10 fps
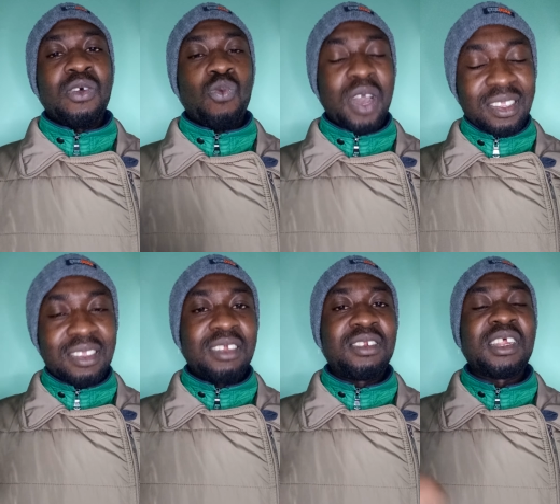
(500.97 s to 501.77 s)
one
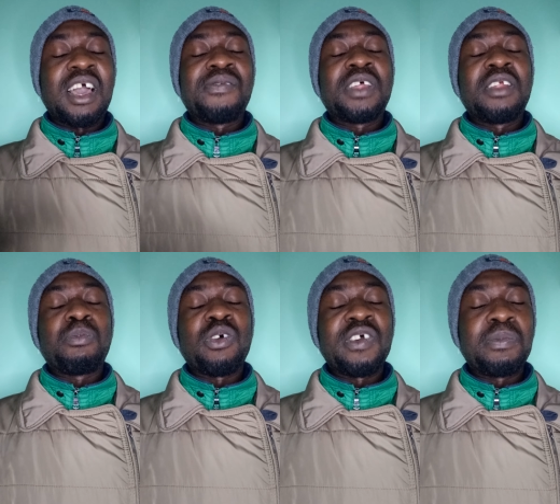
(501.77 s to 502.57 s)
century after the
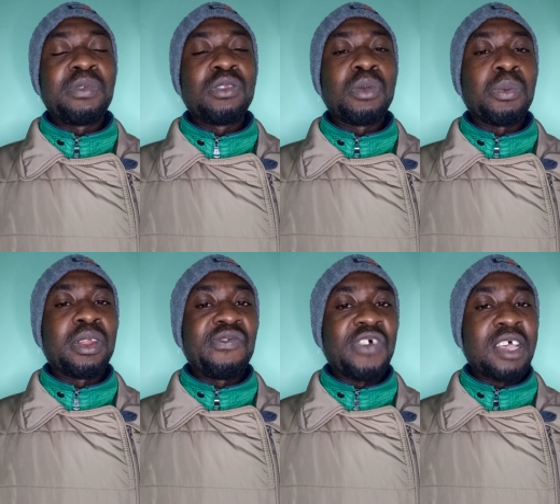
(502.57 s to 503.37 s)
Prophet peace be
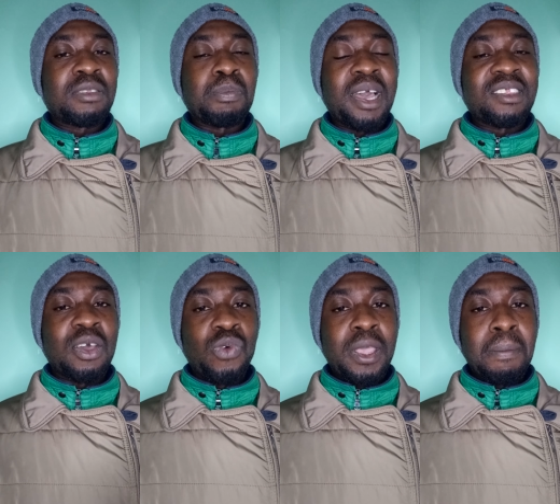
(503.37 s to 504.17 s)
upon him passed
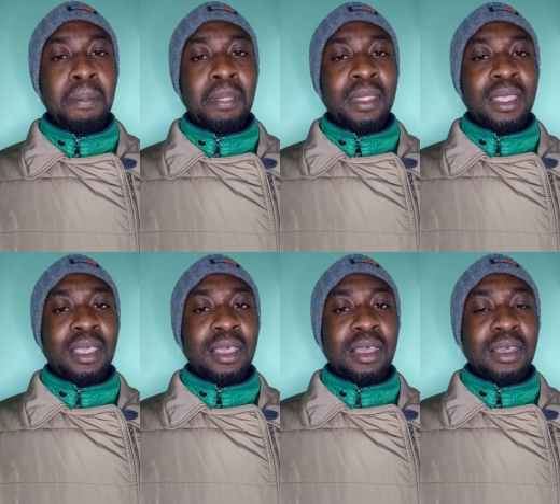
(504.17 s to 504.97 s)
away,
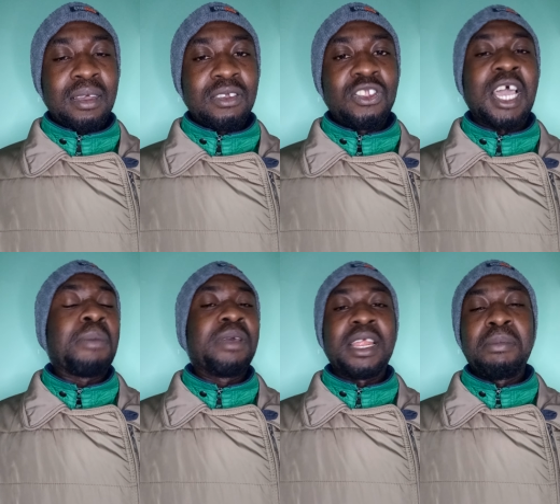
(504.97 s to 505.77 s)

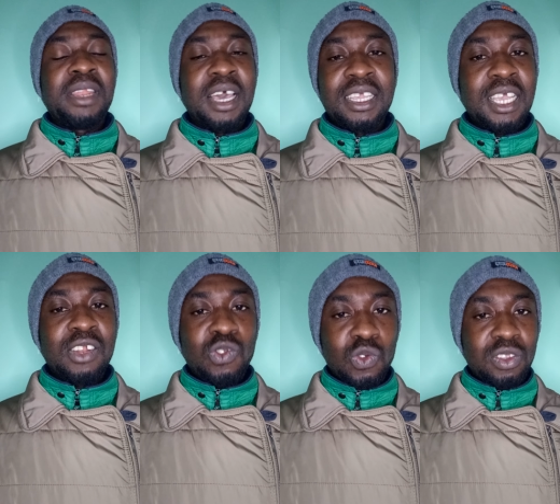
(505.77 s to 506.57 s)
Jabir ibn
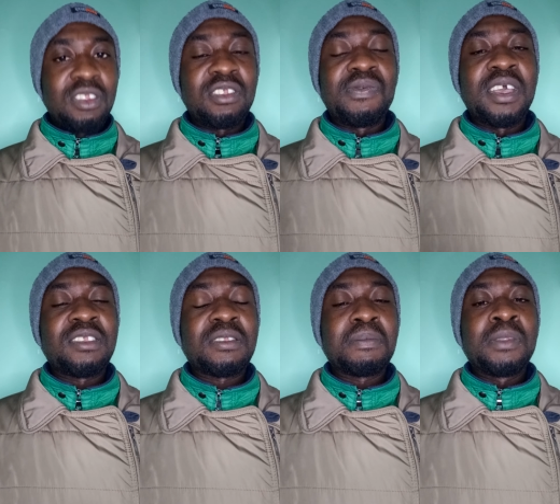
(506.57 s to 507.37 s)
Hayyan used this
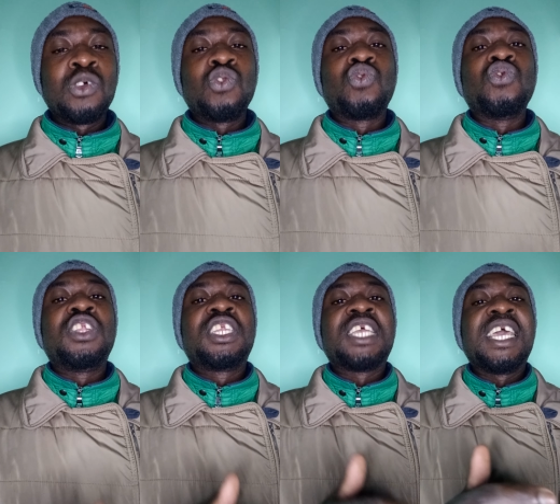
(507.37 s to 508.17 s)
verse to
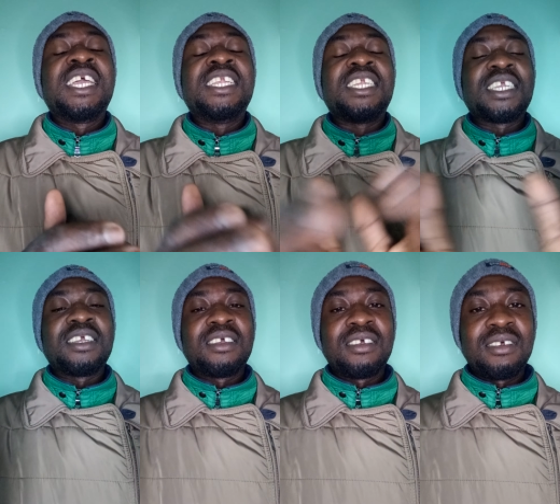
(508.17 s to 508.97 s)
change
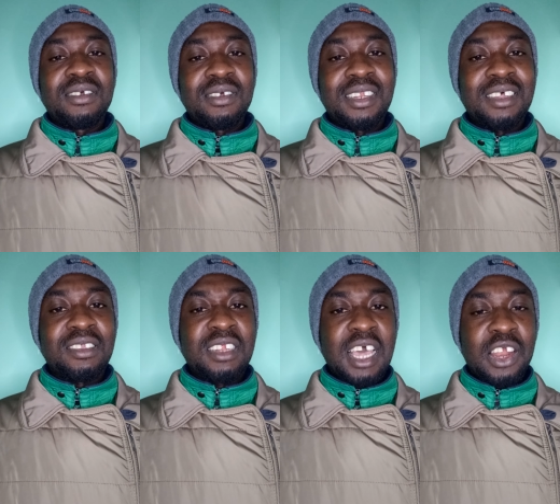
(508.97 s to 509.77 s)
the
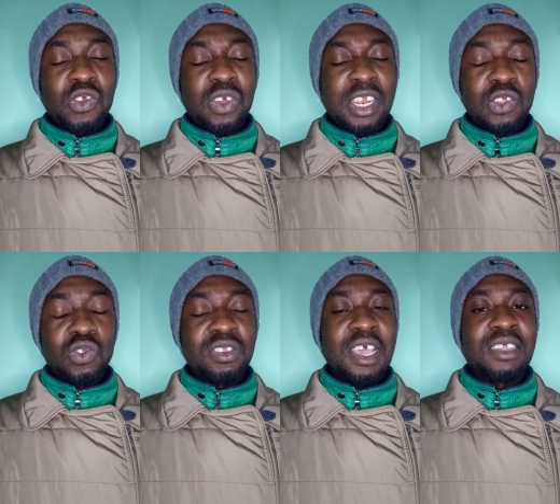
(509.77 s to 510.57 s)
scenario in the
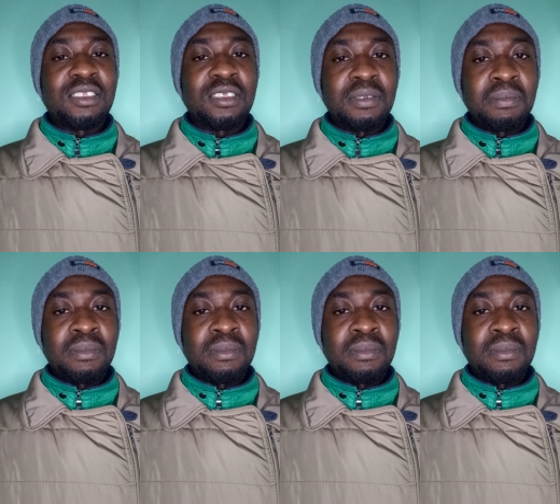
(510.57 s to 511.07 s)
society.